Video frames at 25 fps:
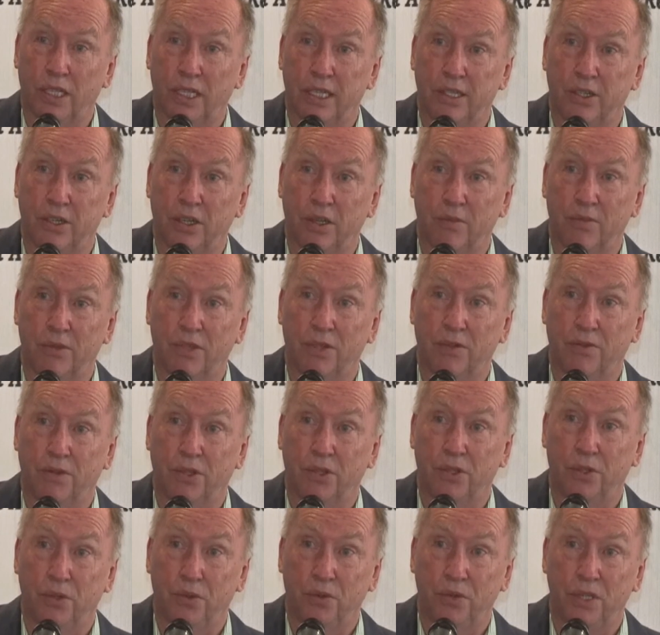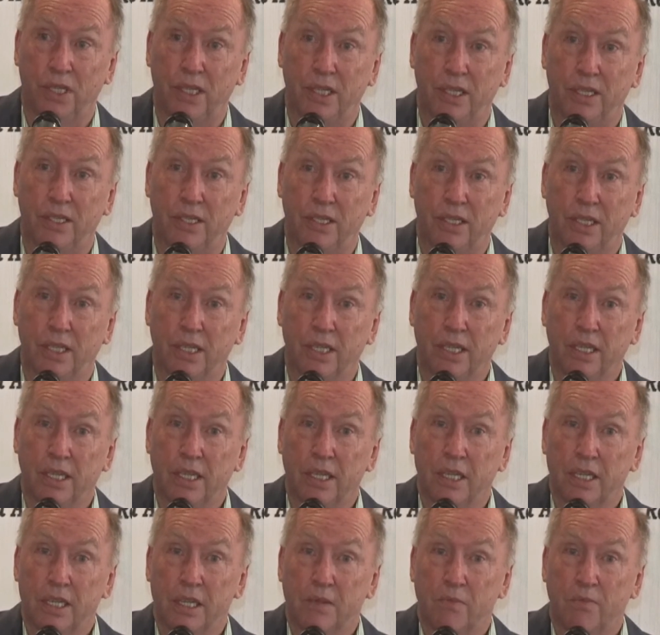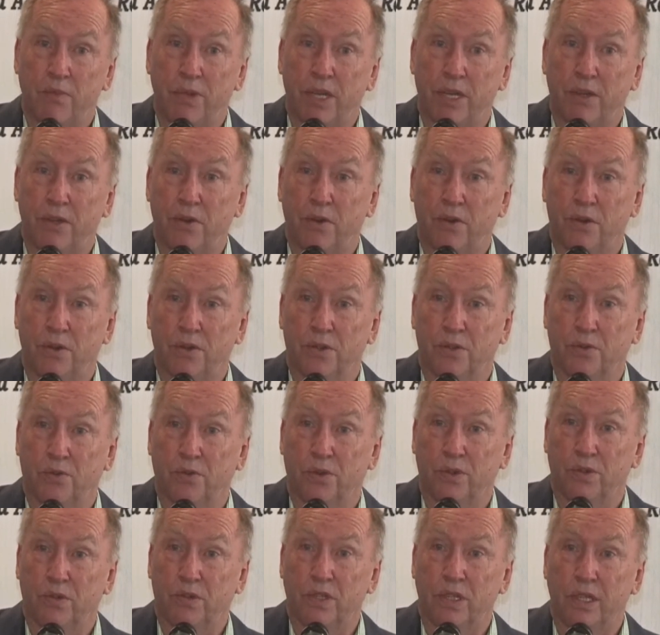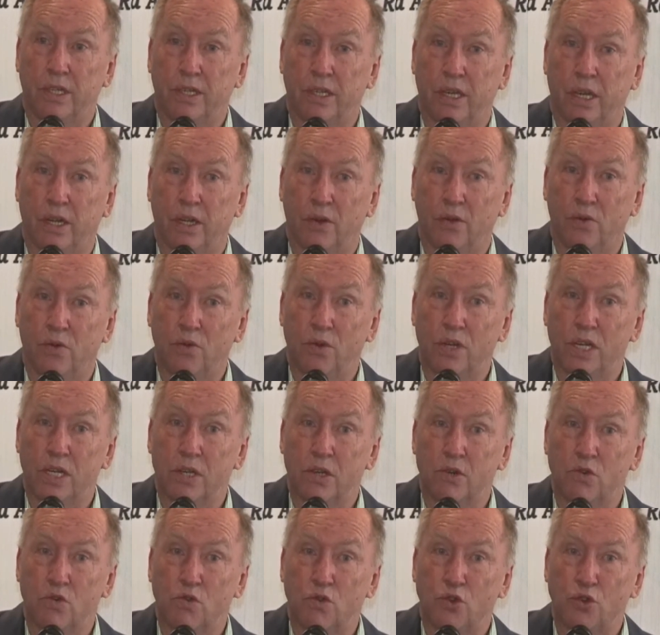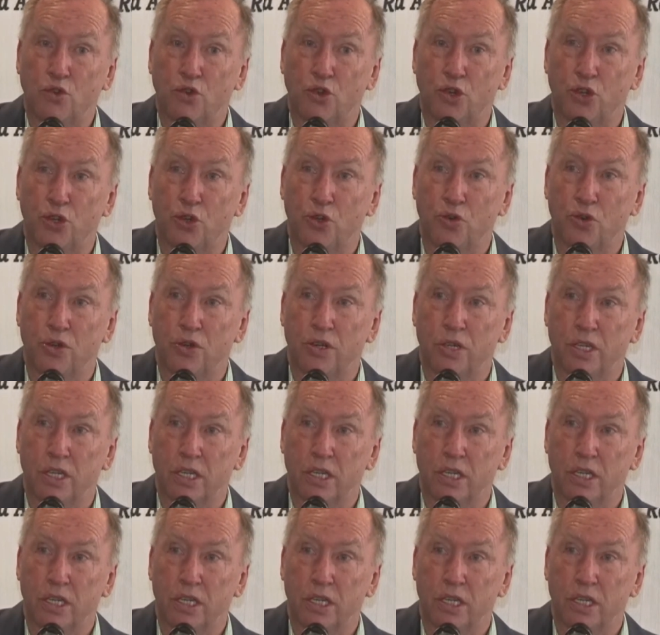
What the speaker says: in terms of the duties, because, you know, should